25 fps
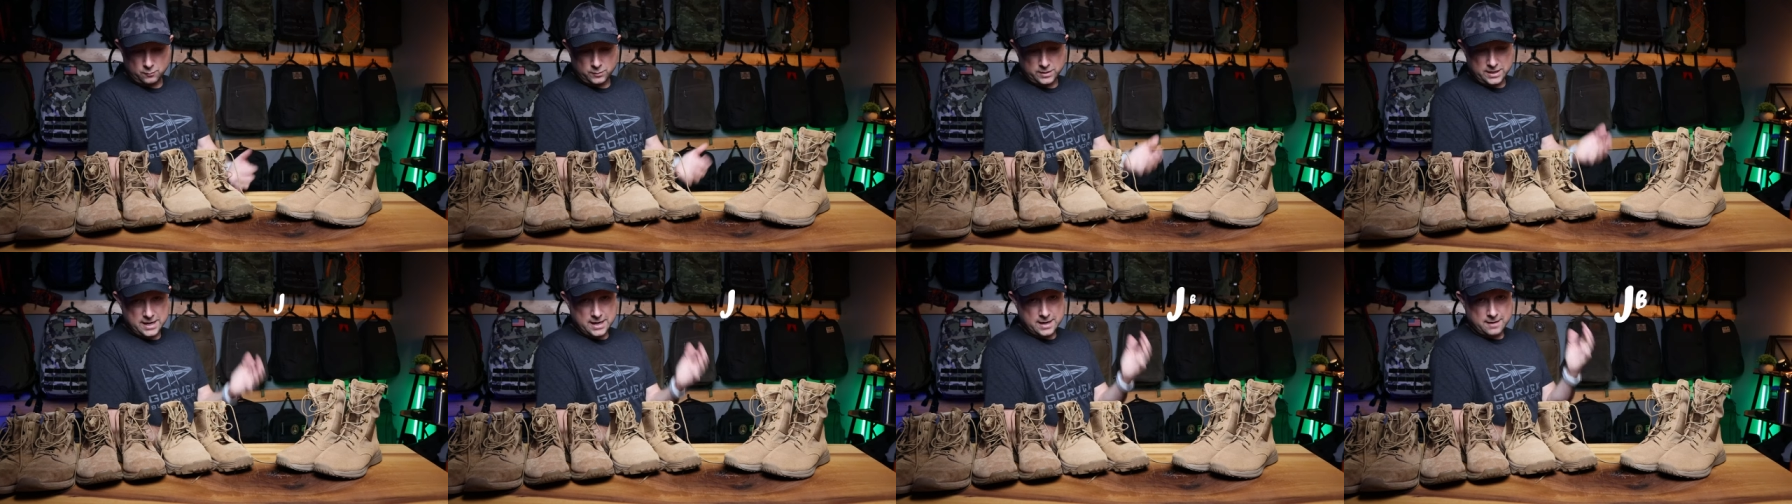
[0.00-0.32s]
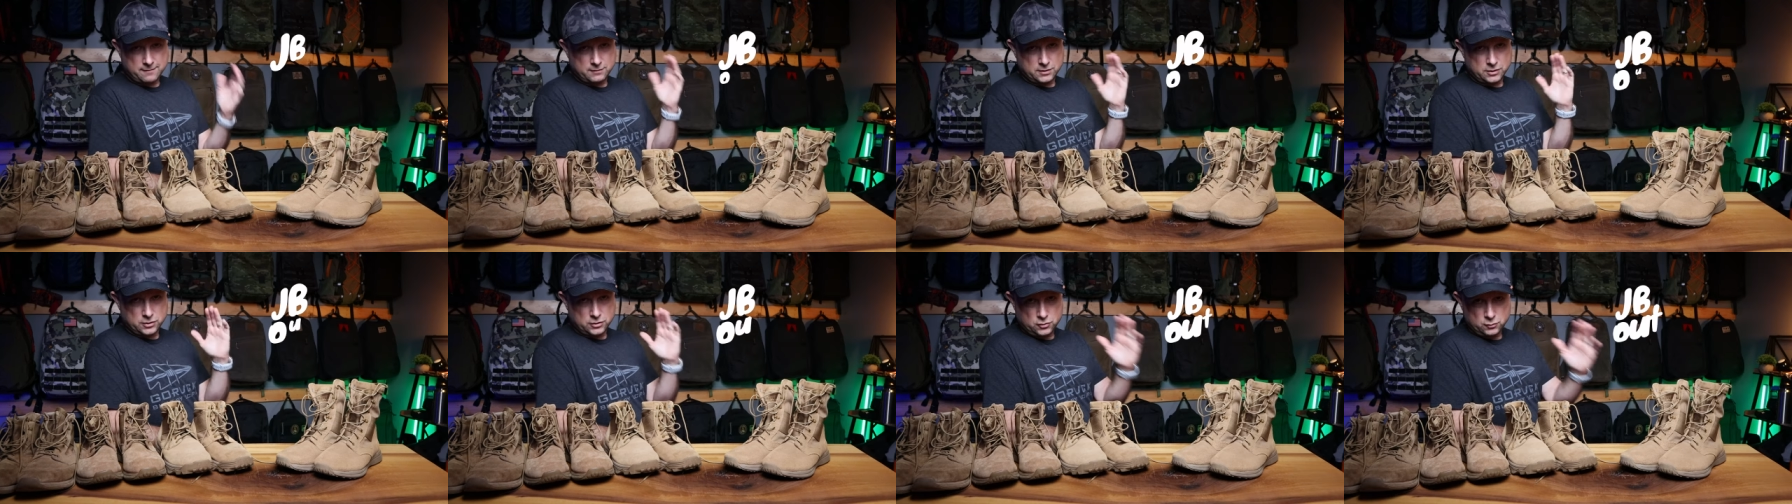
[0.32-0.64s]
We
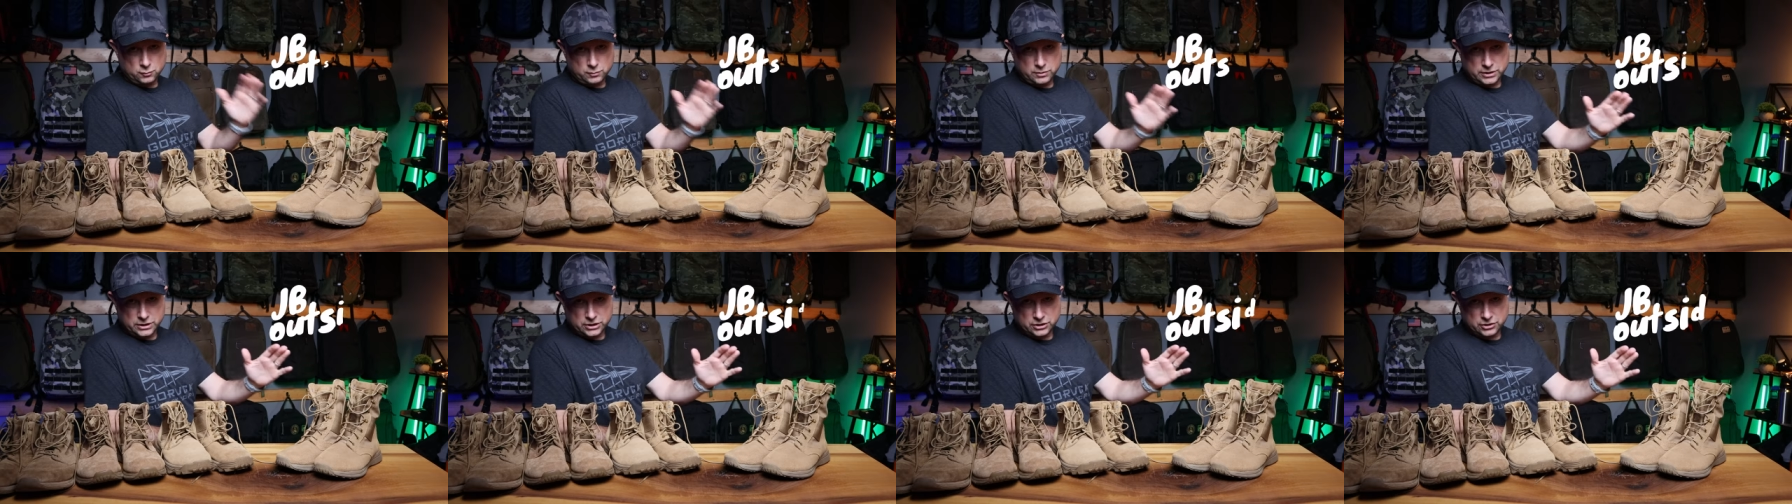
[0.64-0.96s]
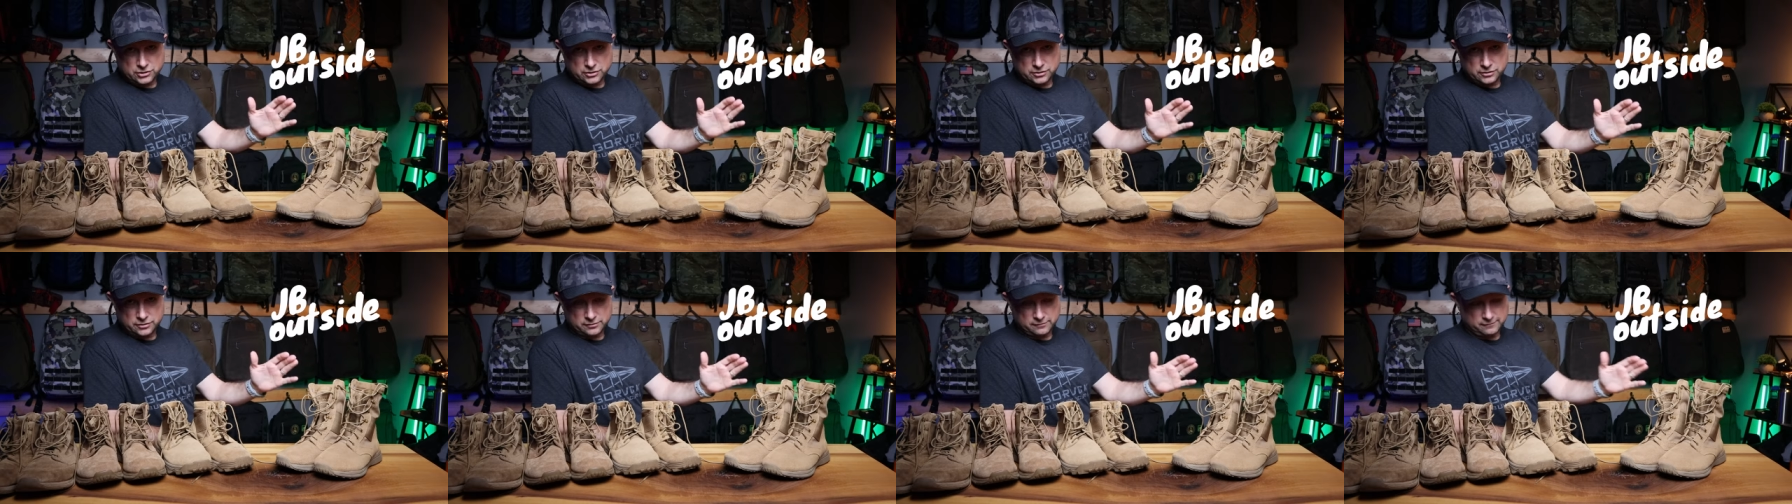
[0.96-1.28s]
have a new
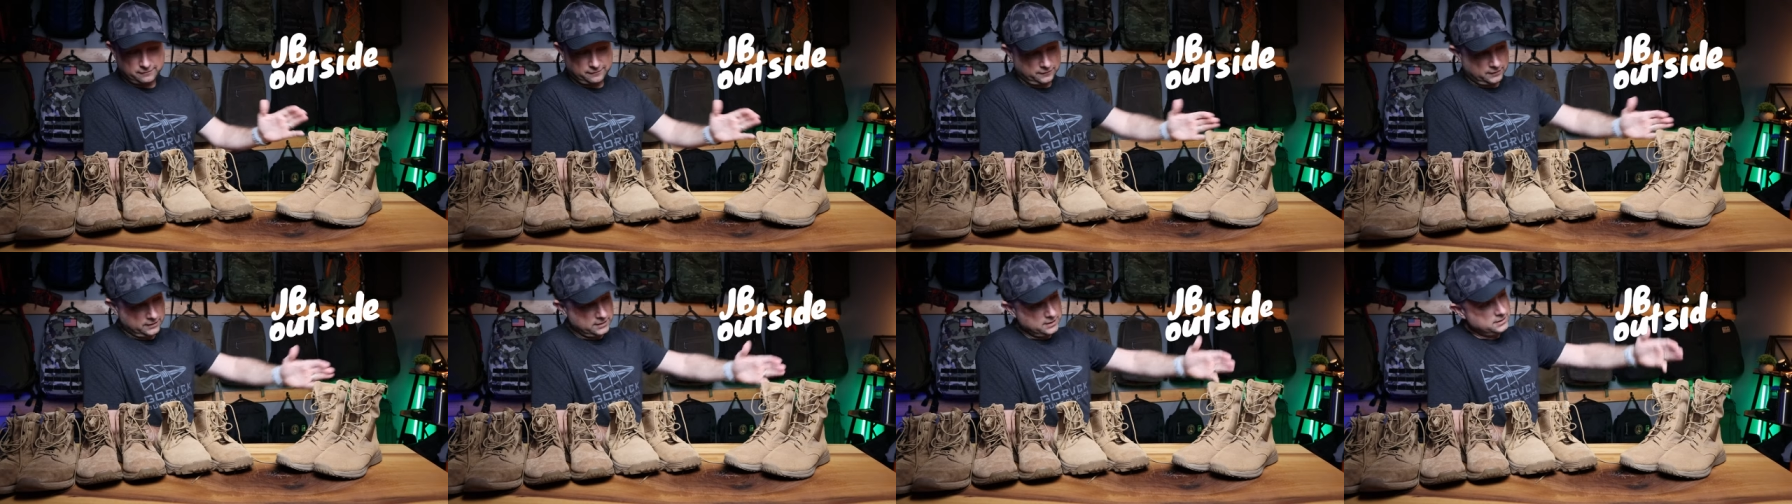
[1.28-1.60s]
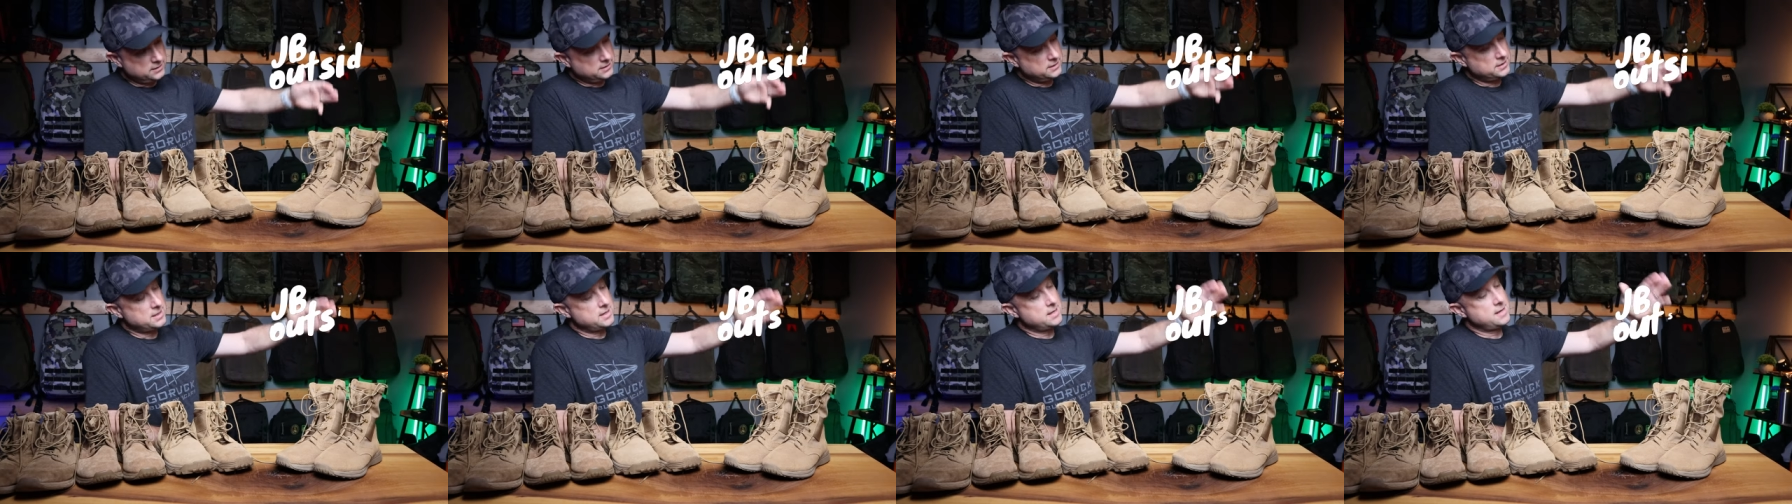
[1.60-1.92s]
addition to the
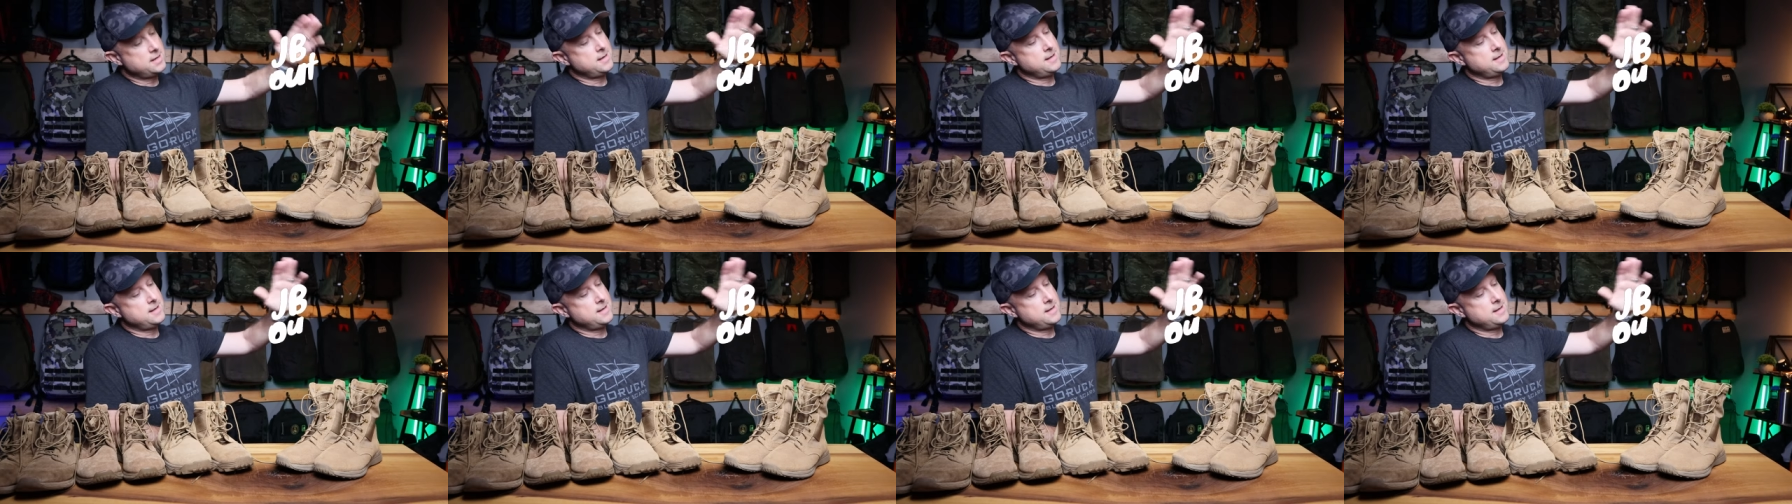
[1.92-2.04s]
fleet.